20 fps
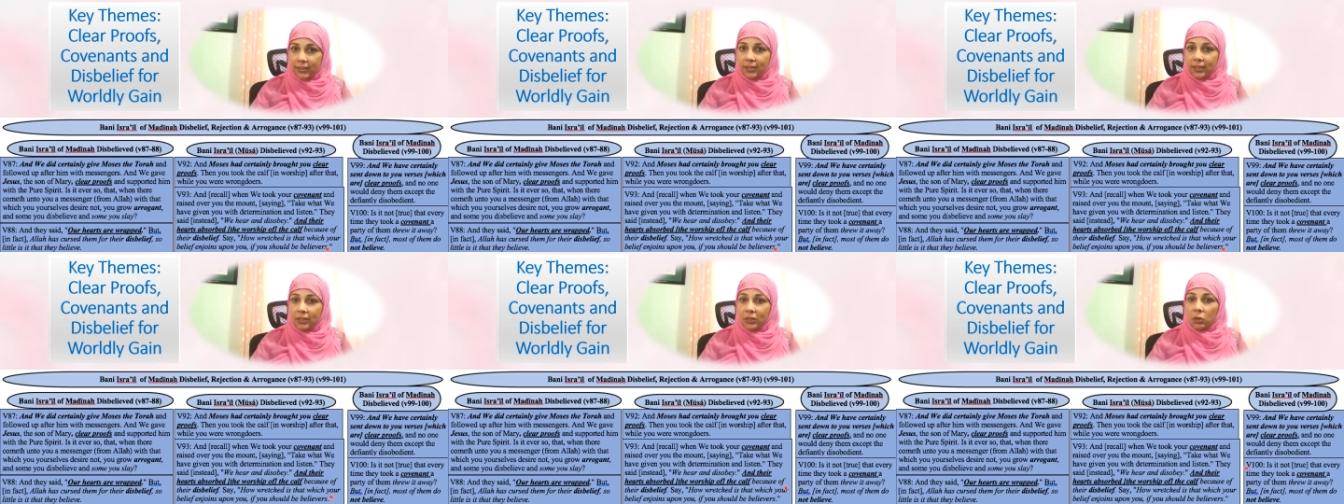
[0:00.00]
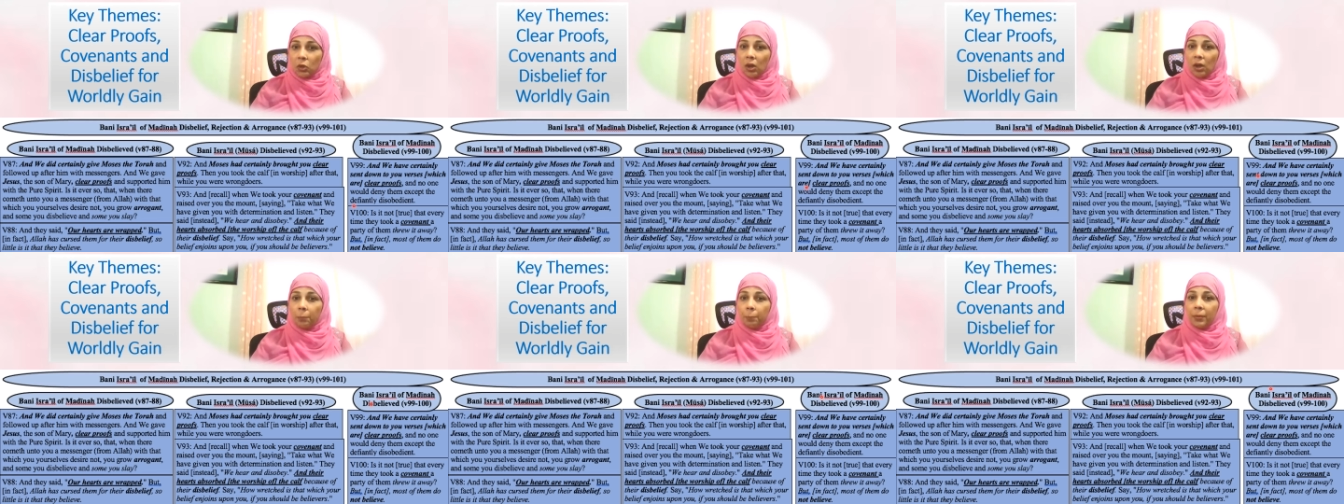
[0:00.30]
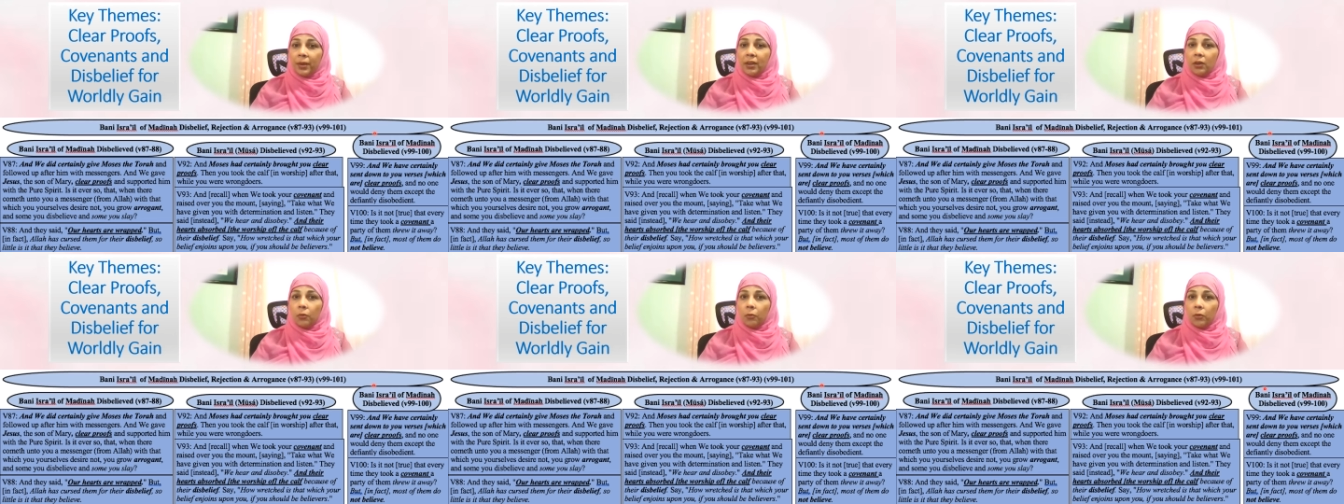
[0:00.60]
the
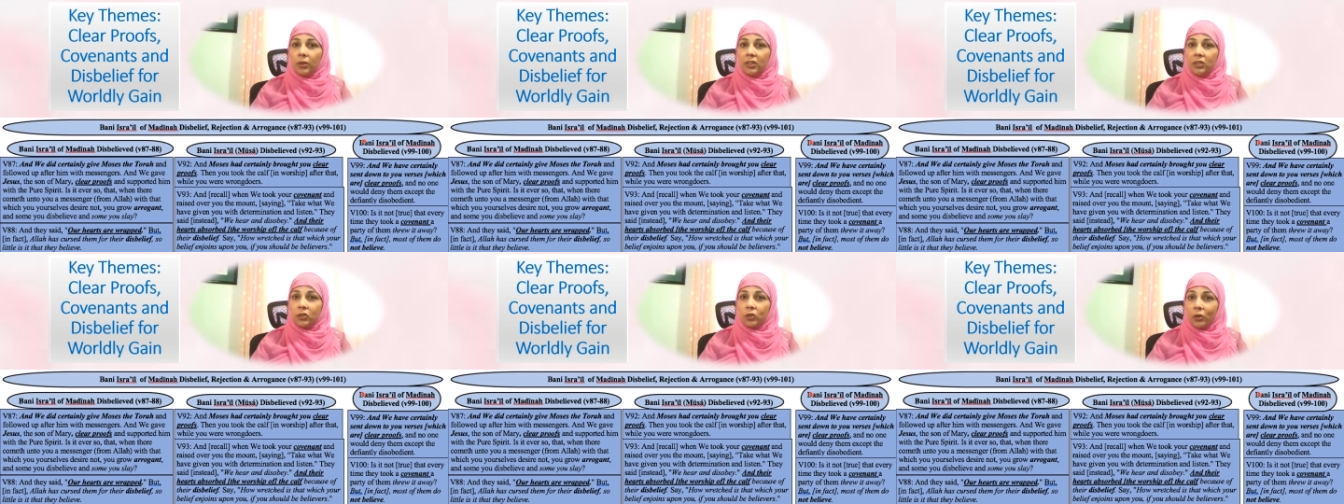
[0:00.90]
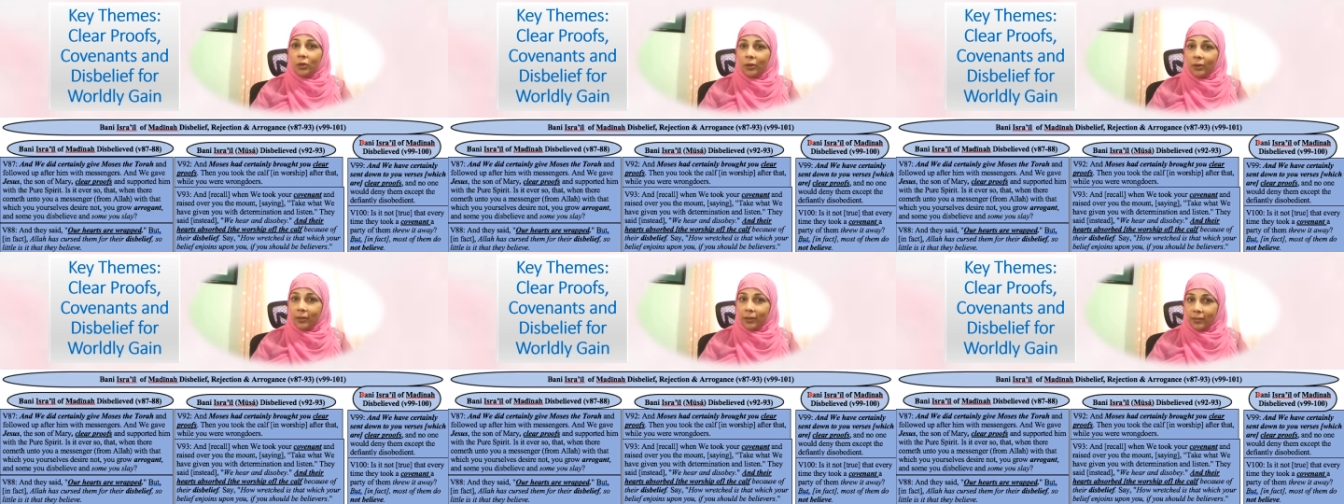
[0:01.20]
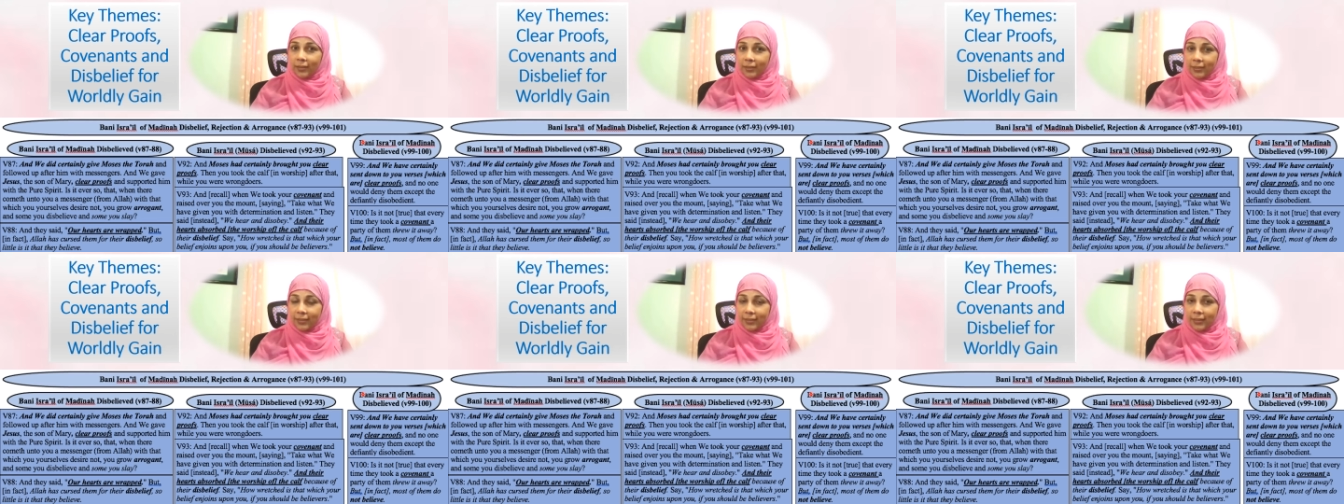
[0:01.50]
topic
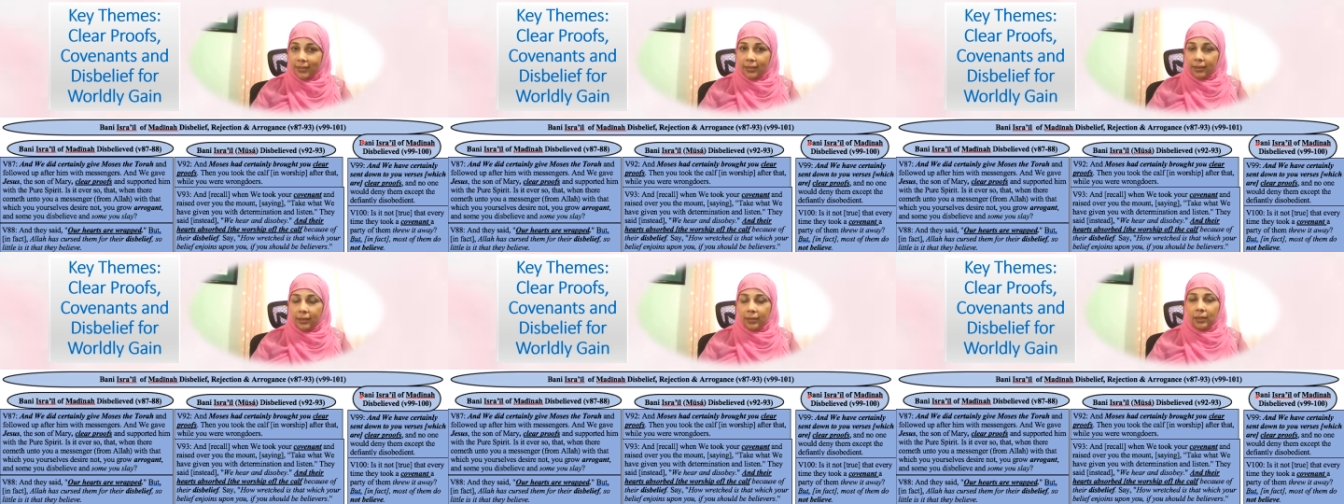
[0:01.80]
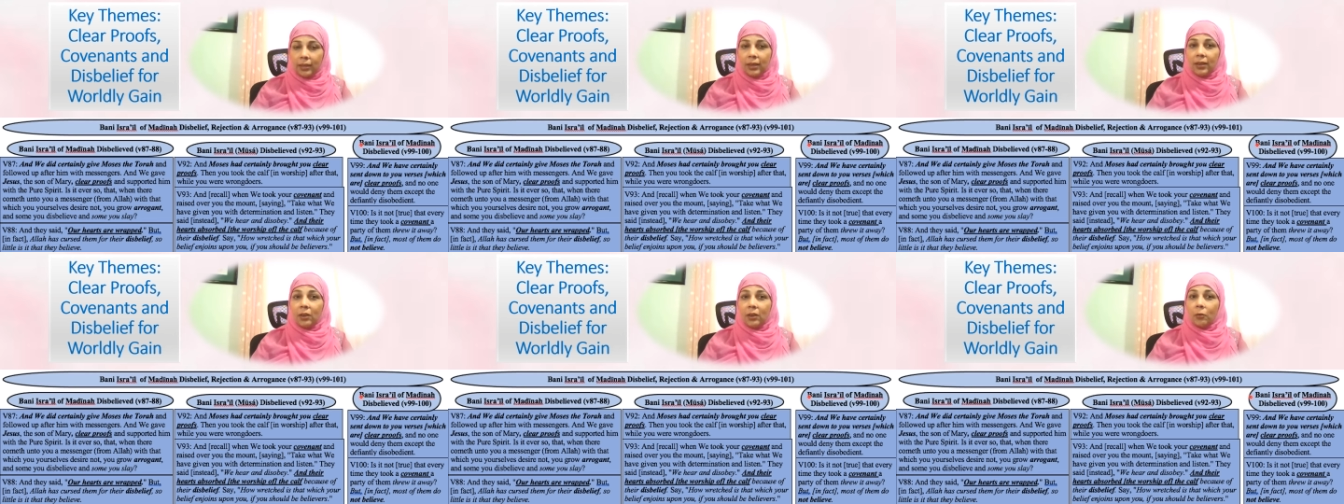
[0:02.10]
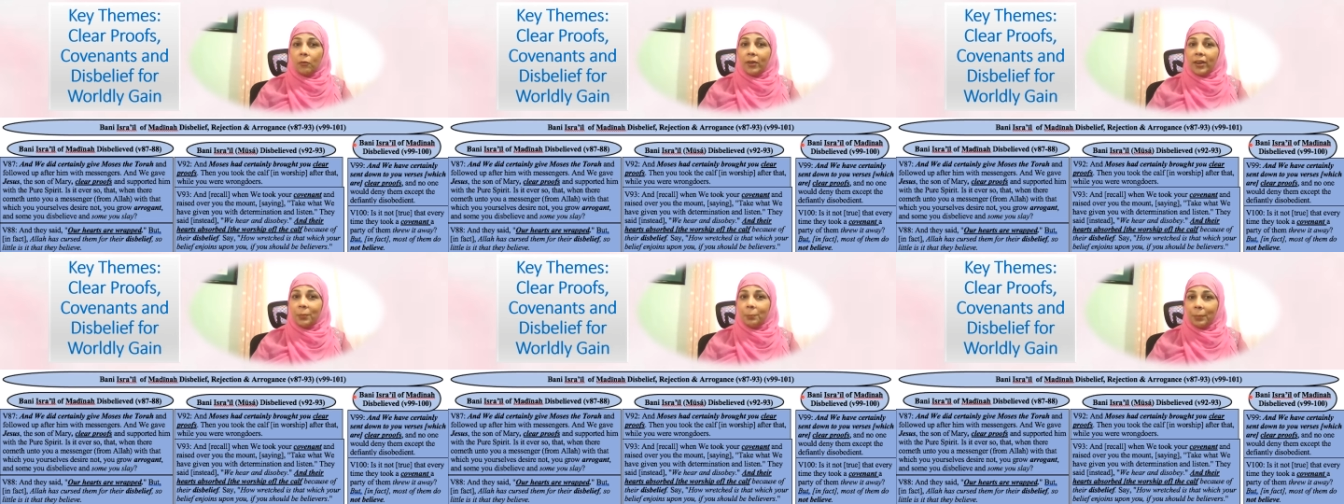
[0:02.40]
returns in a
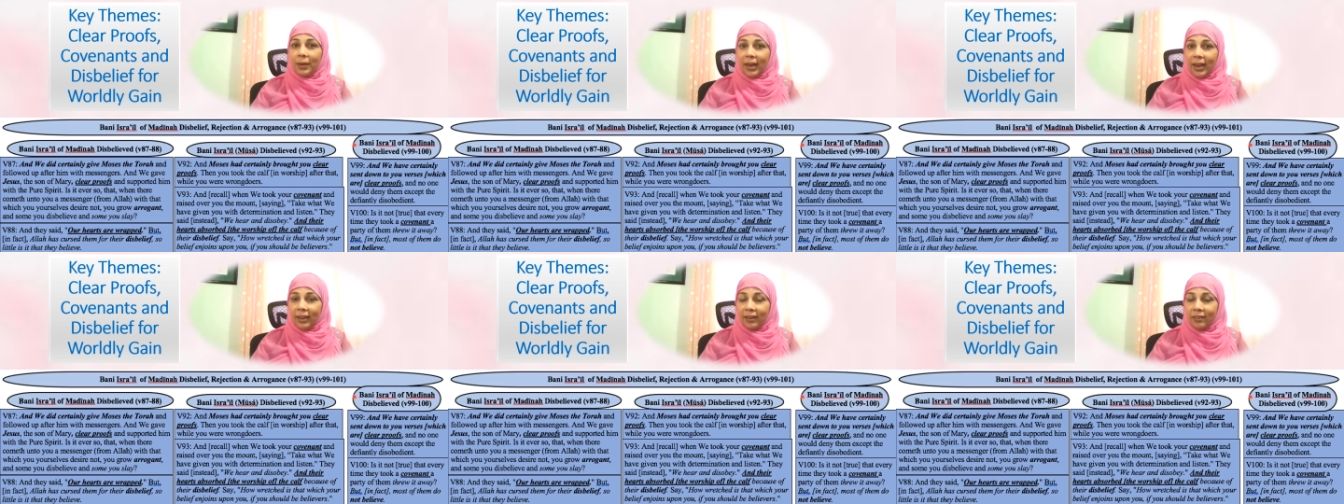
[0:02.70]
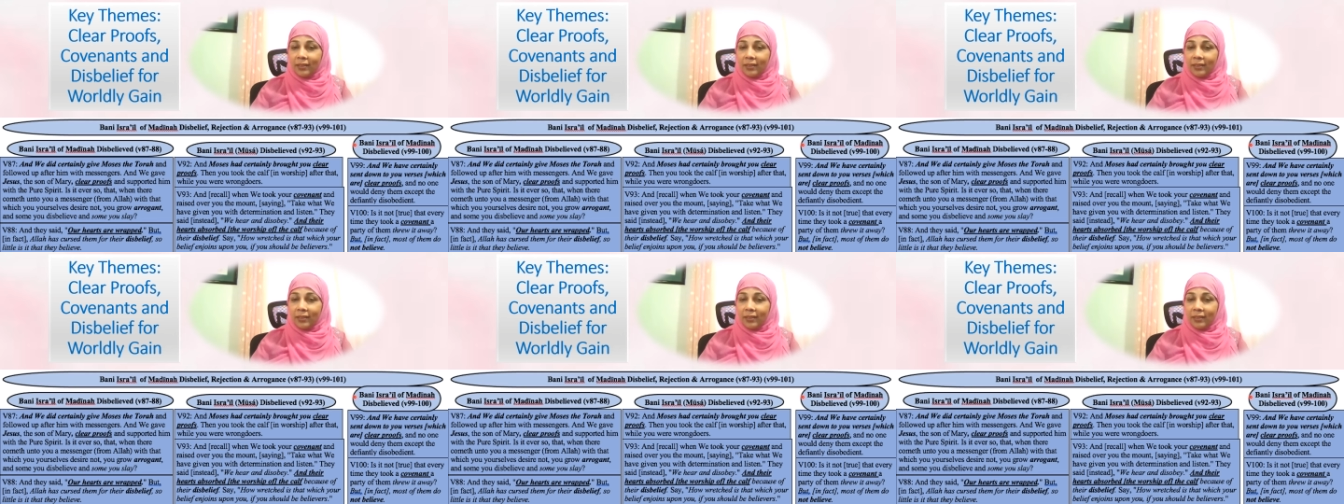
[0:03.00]
ring pattern